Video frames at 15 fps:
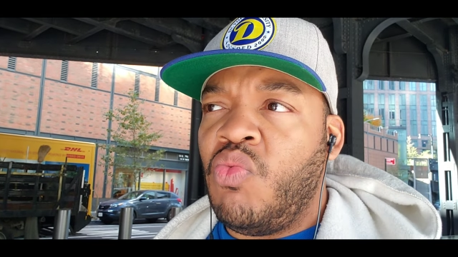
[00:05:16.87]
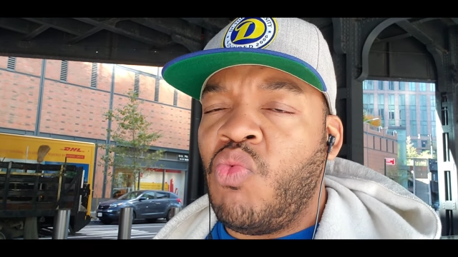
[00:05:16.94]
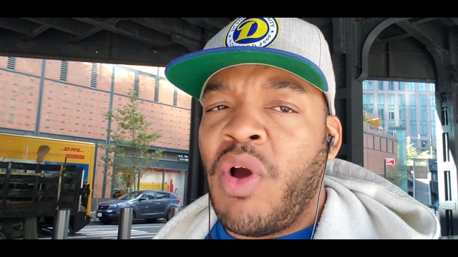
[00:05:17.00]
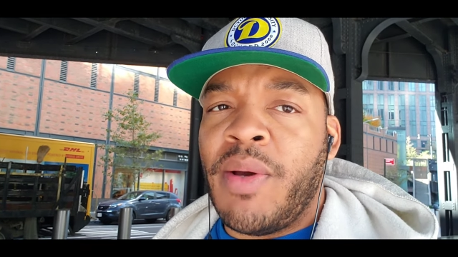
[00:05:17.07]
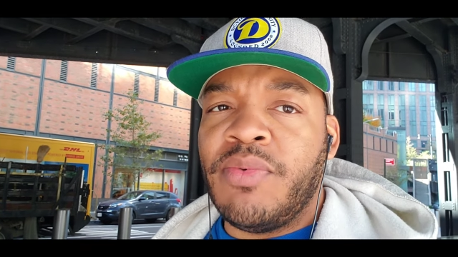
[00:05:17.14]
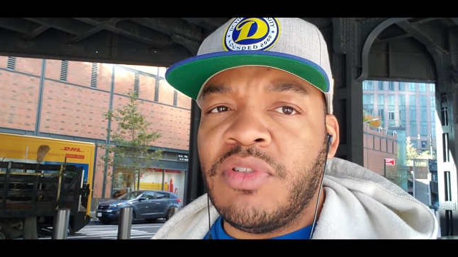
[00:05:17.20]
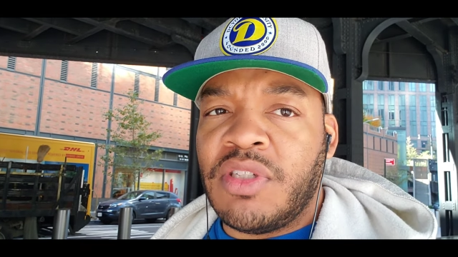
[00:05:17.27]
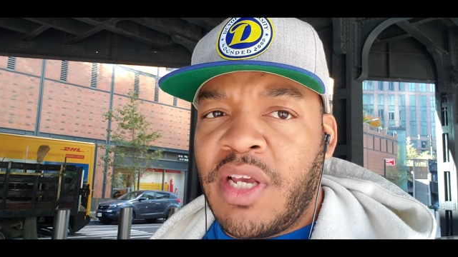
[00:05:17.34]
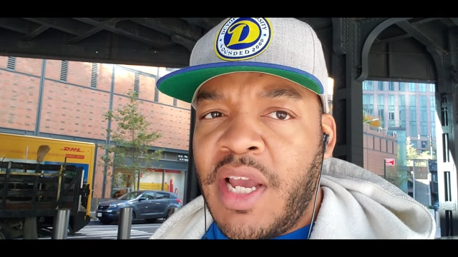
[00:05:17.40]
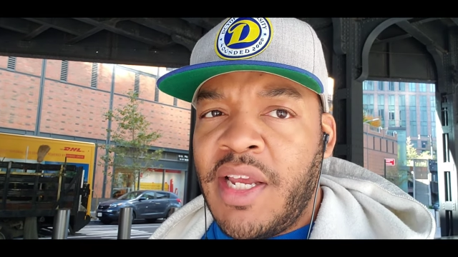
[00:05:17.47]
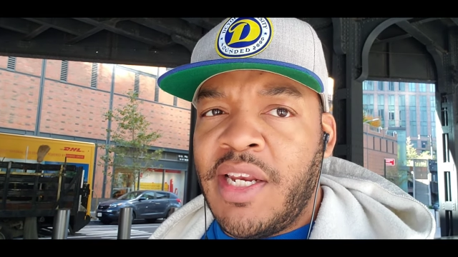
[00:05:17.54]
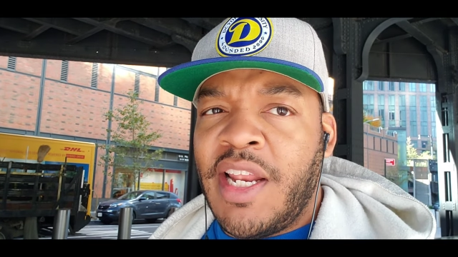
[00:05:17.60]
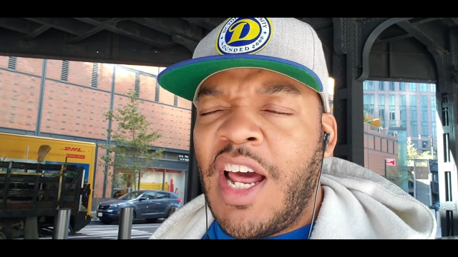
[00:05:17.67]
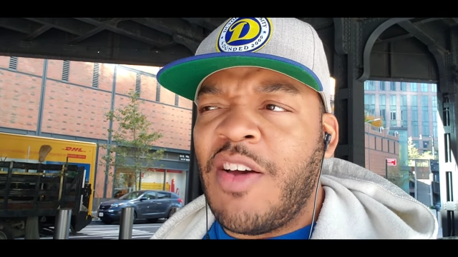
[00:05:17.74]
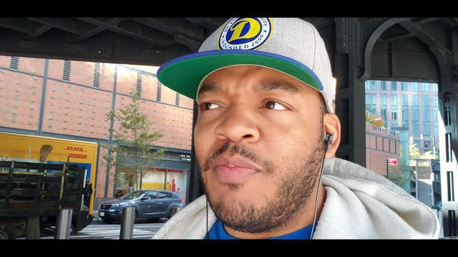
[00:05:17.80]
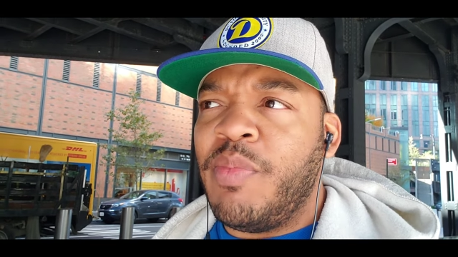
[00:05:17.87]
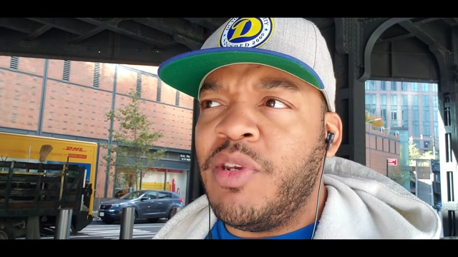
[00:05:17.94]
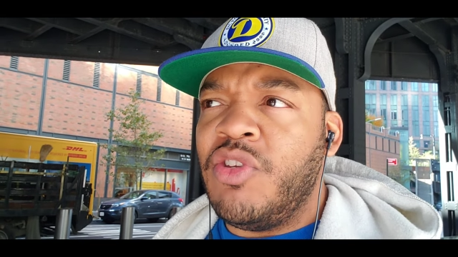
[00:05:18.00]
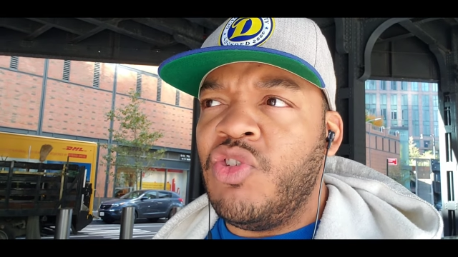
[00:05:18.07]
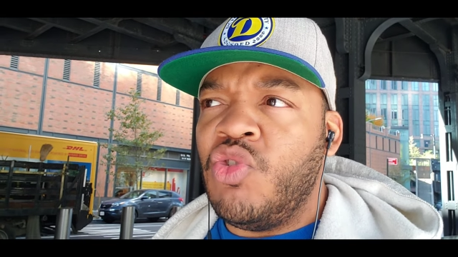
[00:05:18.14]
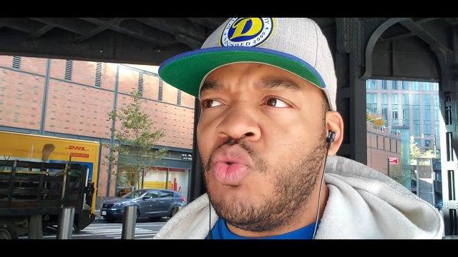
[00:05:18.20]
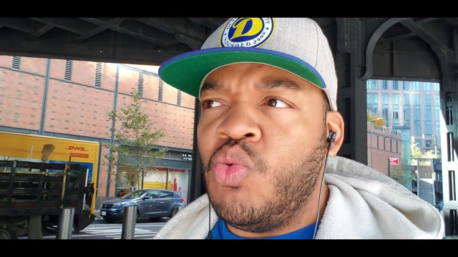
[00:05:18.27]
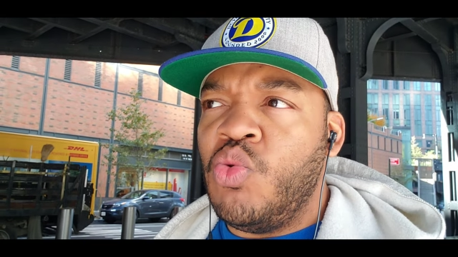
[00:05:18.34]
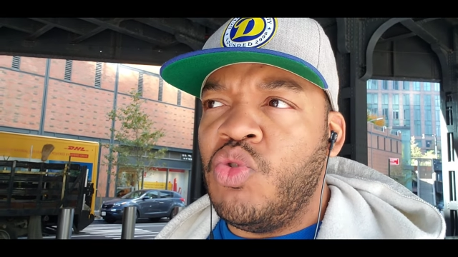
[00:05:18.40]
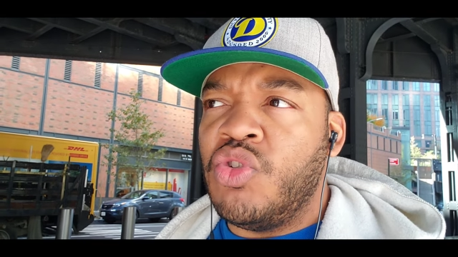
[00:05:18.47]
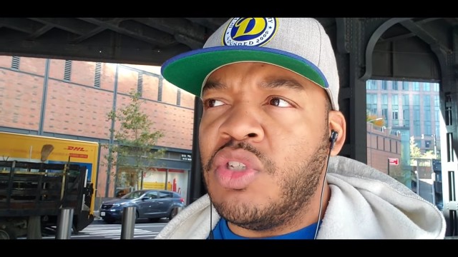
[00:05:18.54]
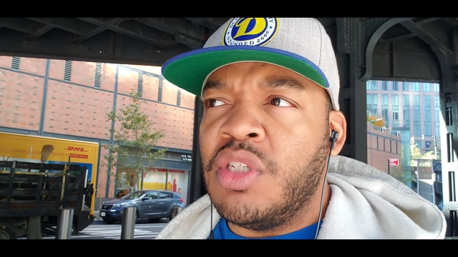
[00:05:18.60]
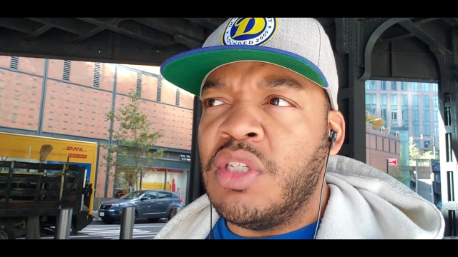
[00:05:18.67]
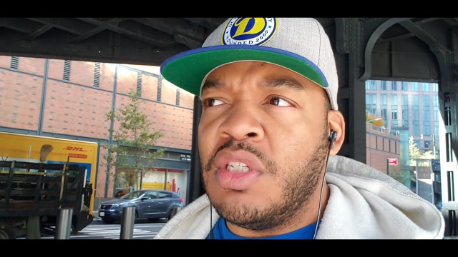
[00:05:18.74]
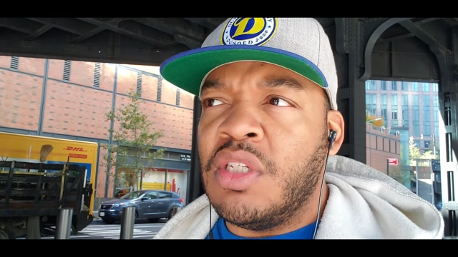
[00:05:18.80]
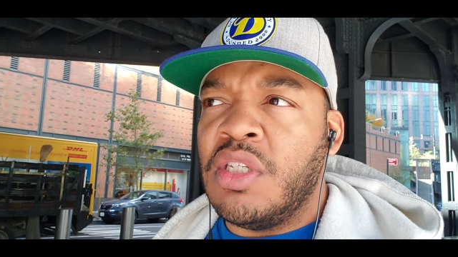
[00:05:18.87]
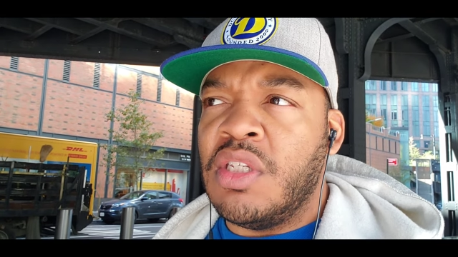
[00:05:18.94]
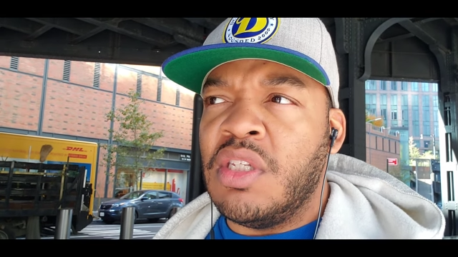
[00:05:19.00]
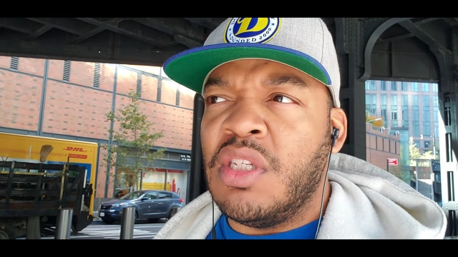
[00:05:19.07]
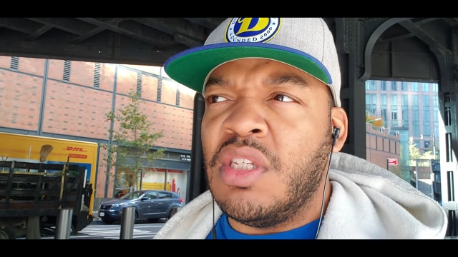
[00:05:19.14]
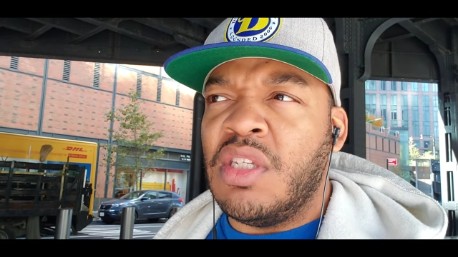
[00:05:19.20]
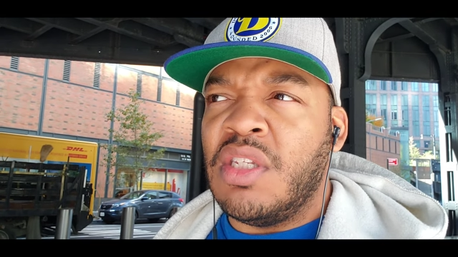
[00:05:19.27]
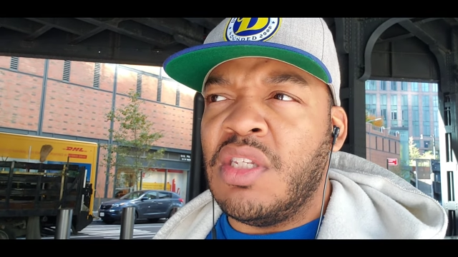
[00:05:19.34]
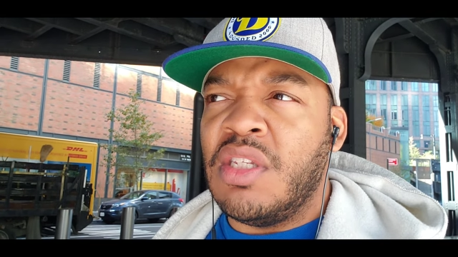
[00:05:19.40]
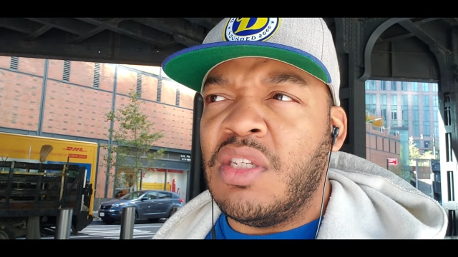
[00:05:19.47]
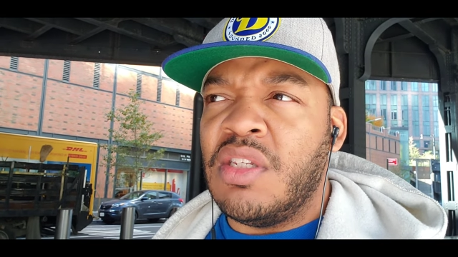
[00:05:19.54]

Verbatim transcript: website that I've been using